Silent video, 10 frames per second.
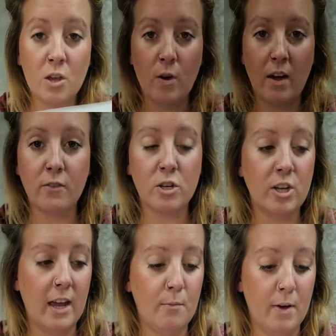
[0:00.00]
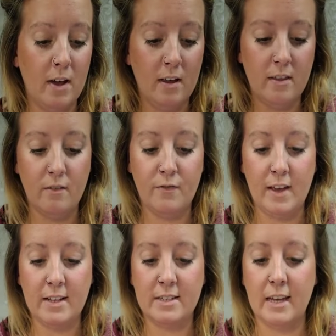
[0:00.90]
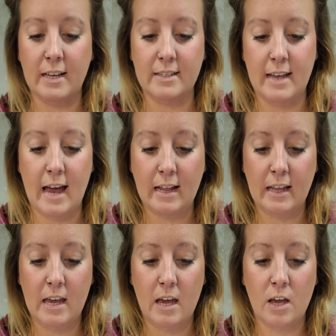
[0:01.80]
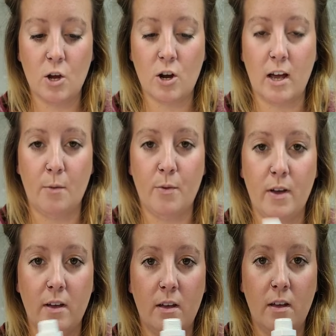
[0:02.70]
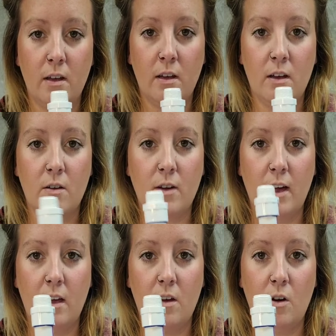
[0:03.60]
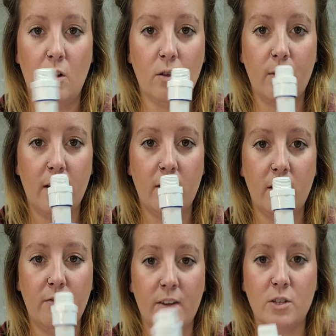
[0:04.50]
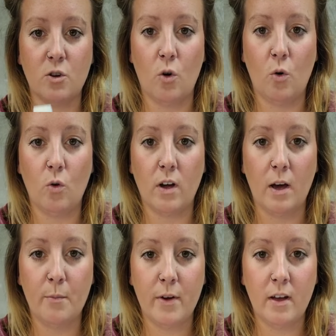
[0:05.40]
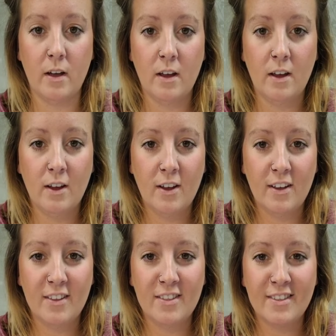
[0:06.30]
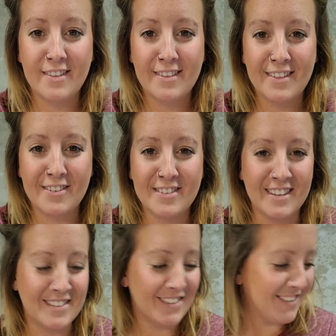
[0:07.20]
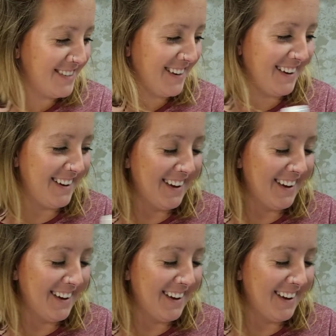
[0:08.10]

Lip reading: you have your shape that fits exactly your cup. Okay? All around, it fits your whole cup. The scissors.